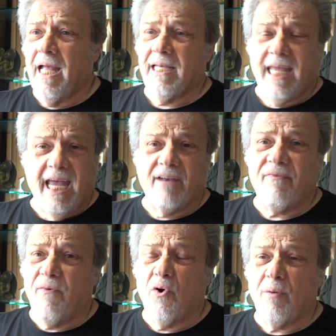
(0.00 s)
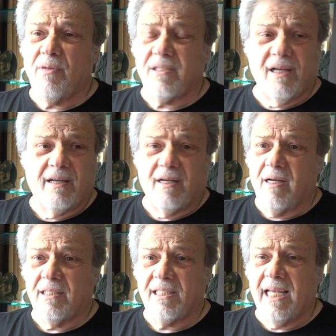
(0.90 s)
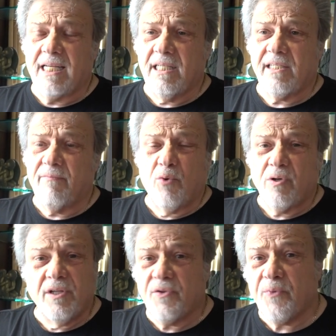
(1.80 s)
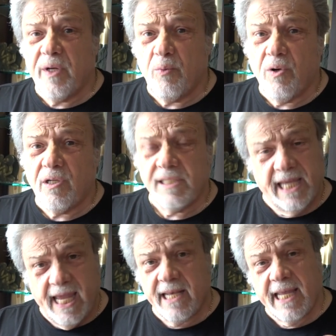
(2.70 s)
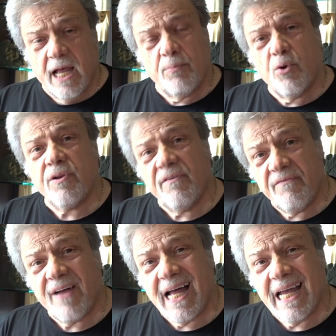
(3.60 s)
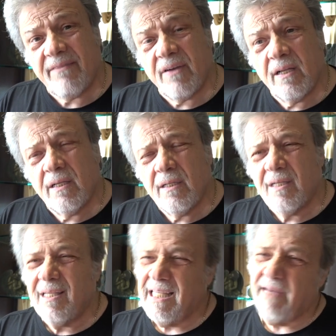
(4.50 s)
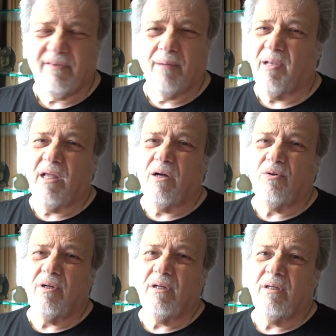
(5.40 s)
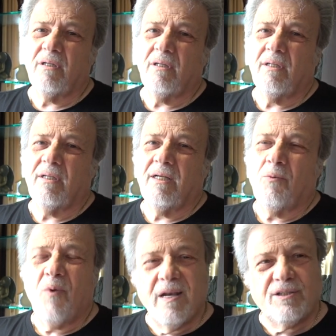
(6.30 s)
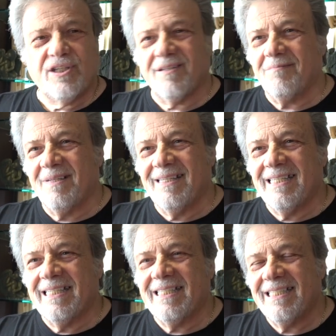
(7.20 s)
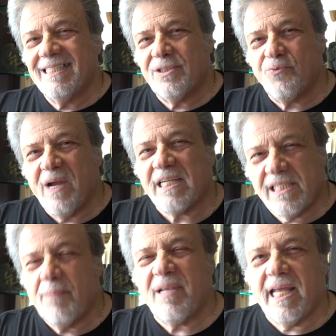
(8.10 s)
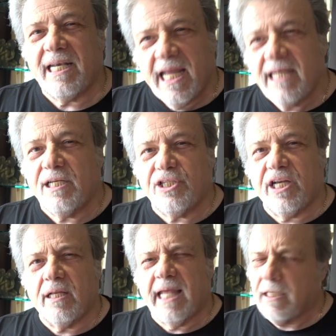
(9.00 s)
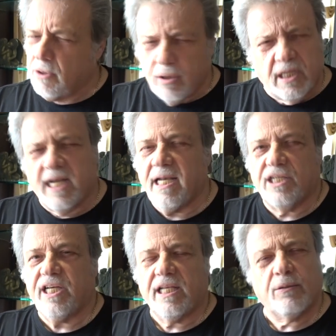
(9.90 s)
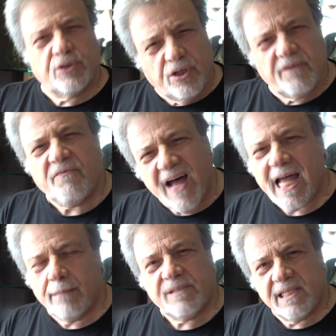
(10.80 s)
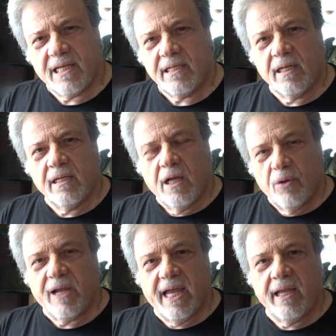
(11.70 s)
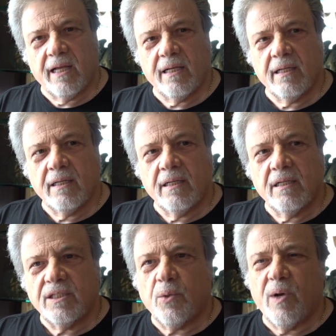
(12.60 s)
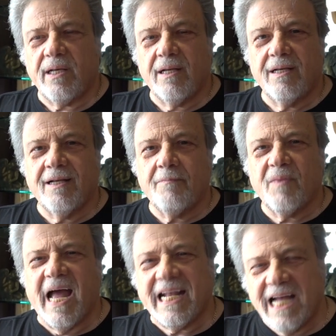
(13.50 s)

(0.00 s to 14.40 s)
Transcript: and can't form a, a, a sentence of more than three words and can't count more than five Leave them alone. Why don't you direct some of that energy, that good energy, those good vibes, son, okay? To what I